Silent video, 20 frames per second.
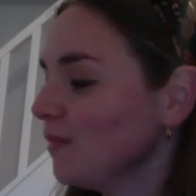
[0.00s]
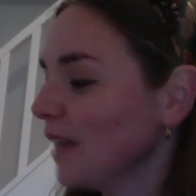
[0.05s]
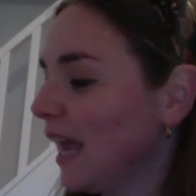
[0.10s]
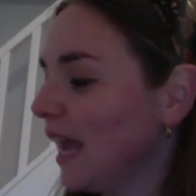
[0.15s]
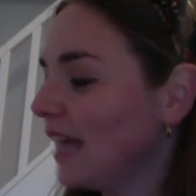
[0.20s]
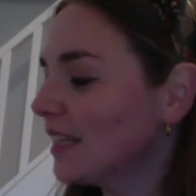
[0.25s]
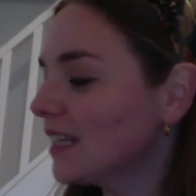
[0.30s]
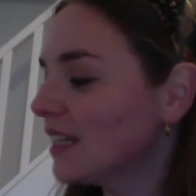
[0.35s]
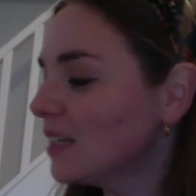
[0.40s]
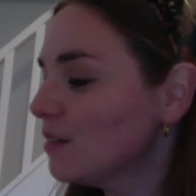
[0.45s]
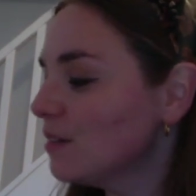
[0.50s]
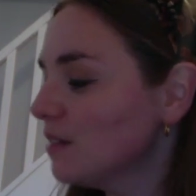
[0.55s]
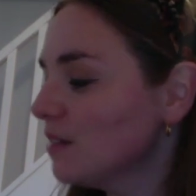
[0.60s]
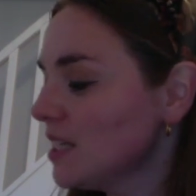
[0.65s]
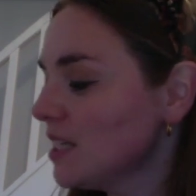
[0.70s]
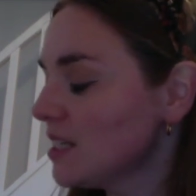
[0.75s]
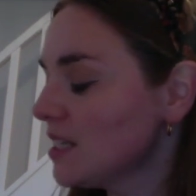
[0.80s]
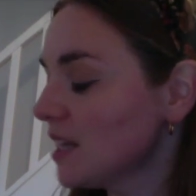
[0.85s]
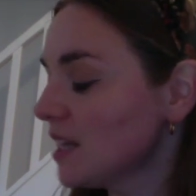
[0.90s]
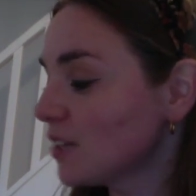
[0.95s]
And
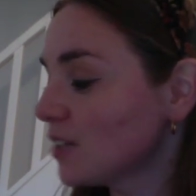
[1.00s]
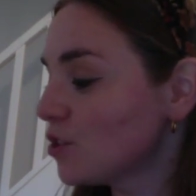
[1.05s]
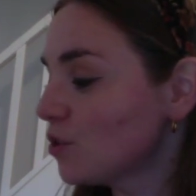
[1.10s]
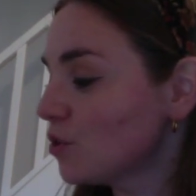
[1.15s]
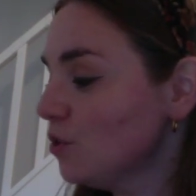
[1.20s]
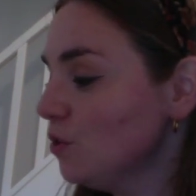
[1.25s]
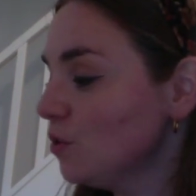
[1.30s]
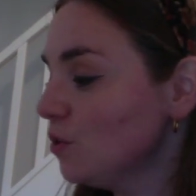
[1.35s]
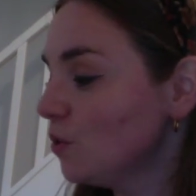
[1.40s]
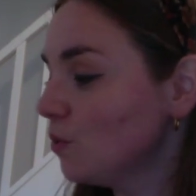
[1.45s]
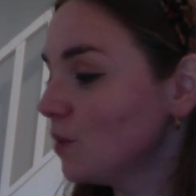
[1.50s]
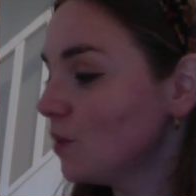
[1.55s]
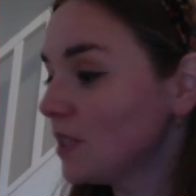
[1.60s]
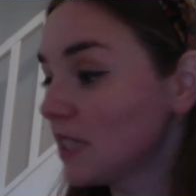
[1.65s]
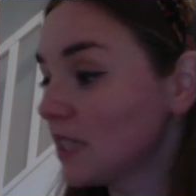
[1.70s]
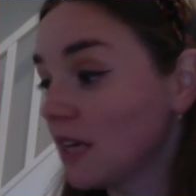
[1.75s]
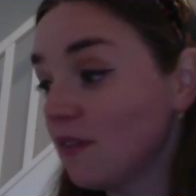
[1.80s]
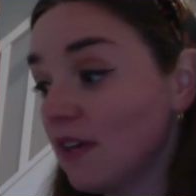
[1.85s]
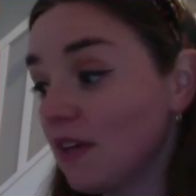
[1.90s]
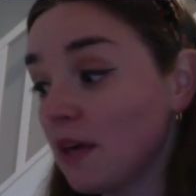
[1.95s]
Clarissa, too, was
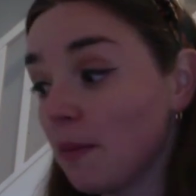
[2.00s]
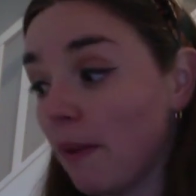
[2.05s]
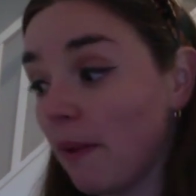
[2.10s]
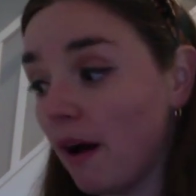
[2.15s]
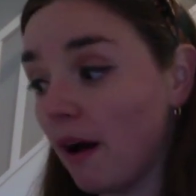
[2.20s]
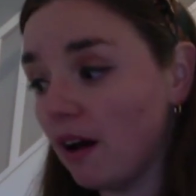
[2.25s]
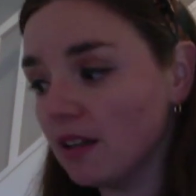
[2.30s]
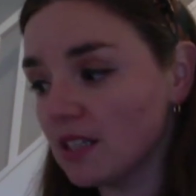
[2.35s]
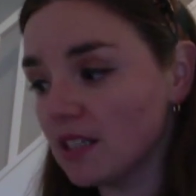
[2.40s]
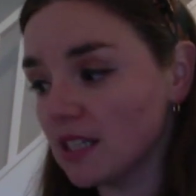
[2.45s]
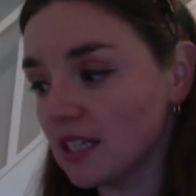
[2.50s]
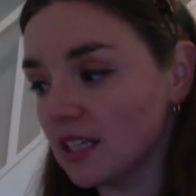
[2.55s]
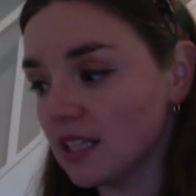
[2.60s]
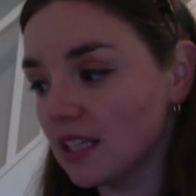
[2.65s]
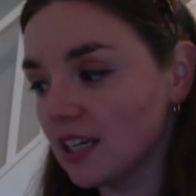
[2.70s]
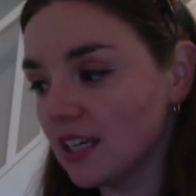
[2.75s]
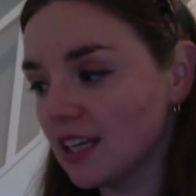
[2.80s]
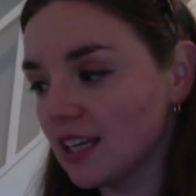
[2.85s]
giving a party.